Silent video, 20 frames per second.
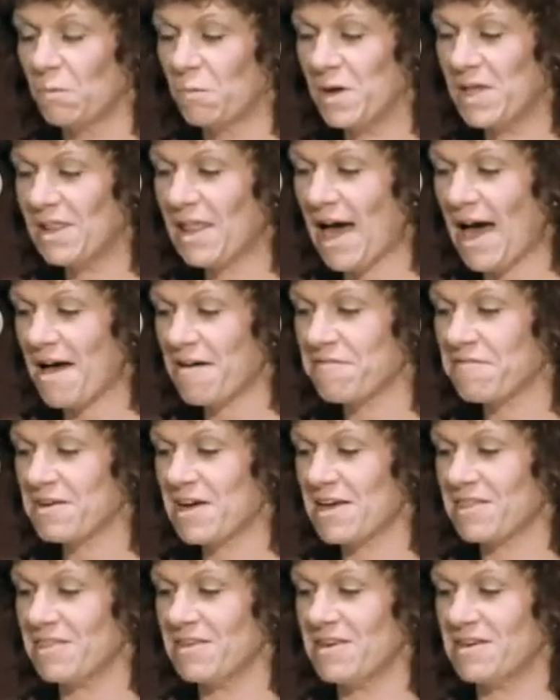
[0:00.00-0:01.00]
We laugh
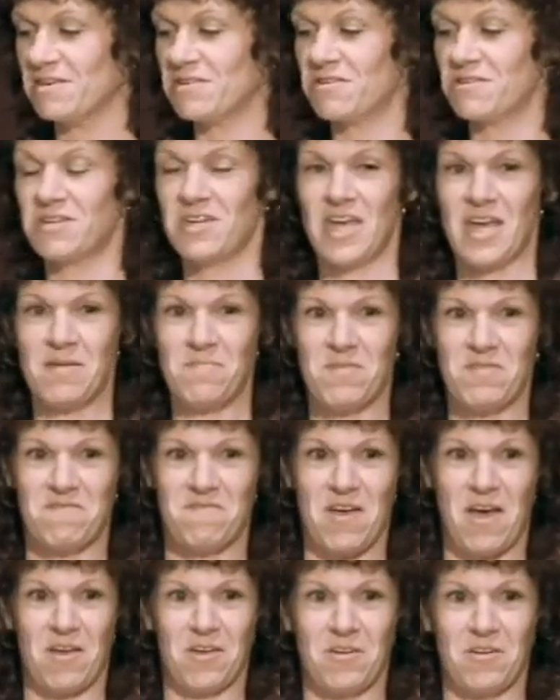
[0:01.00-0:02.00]
at the
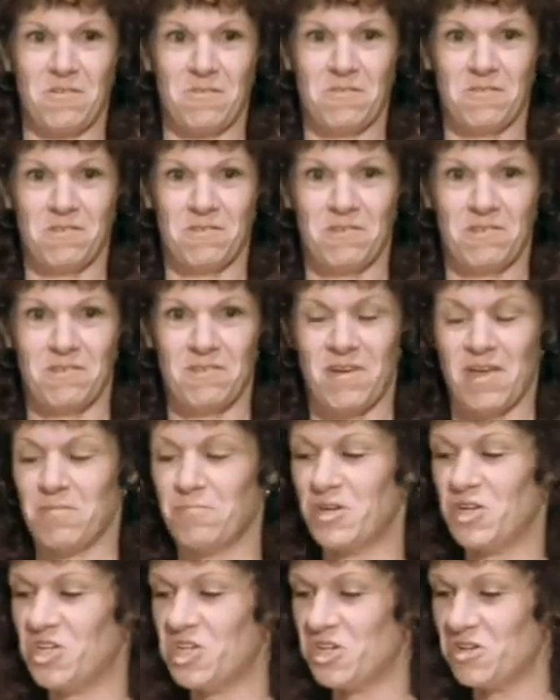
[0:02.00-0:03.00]
entertainment value,
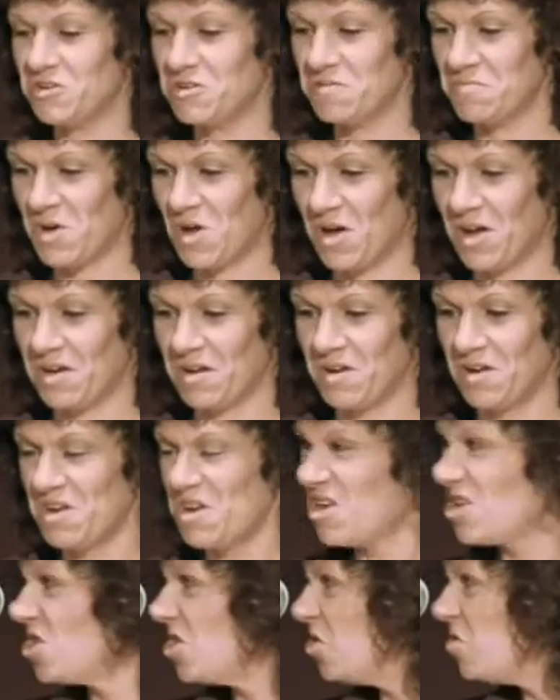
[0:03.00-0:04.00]
and we cheer them on.
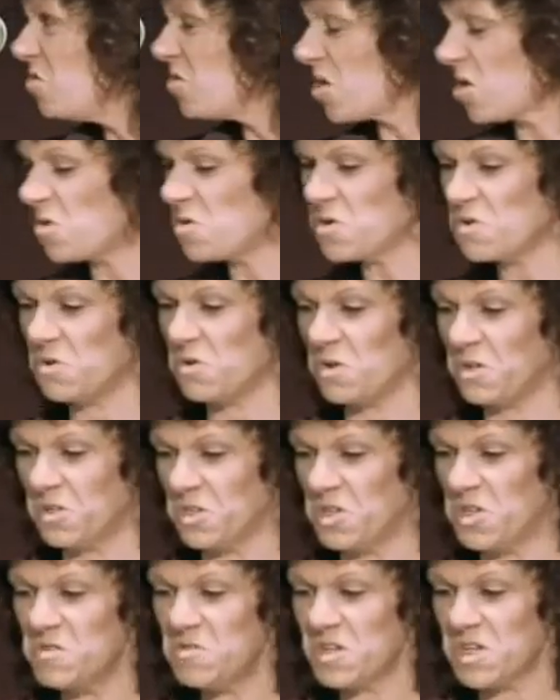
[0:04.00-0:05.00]
You go,
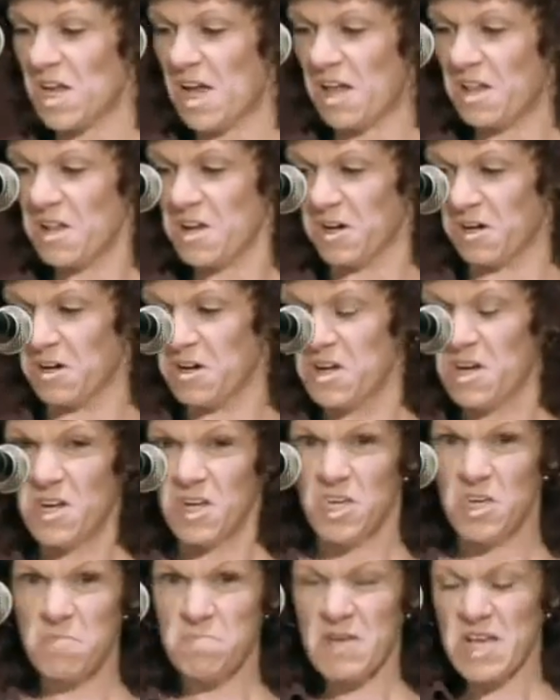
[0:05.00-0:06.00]
Colton, you tell her.
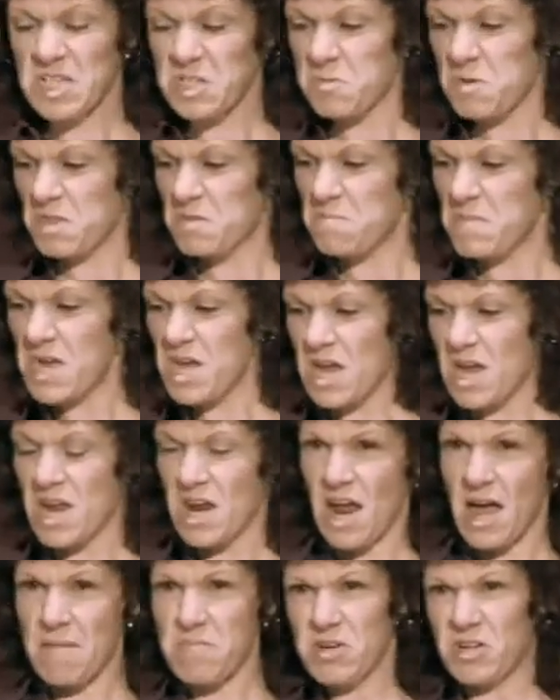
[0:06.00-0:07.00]
You mess with me,
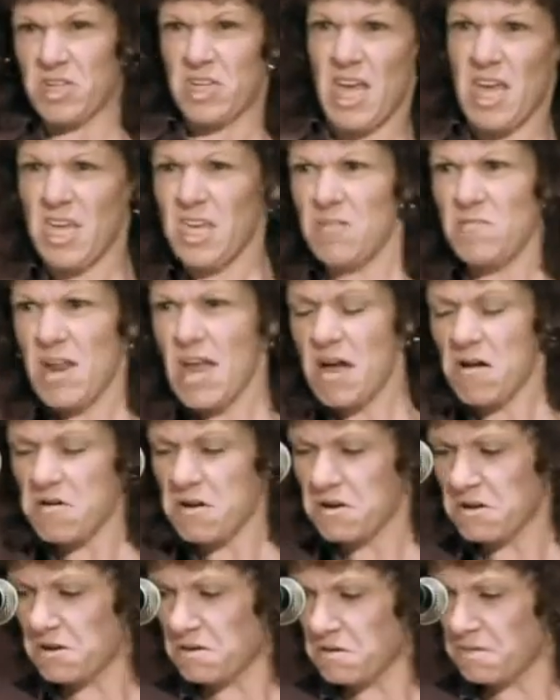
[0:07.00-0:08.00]
and I'm going to take you
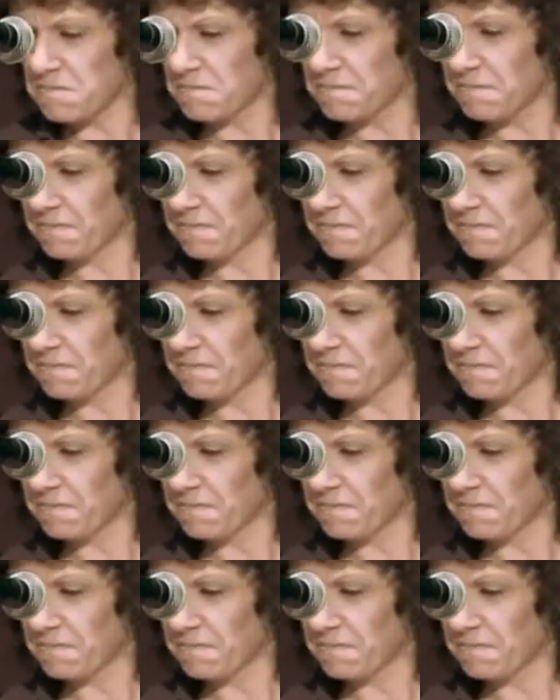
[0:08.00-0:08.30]
down, girl.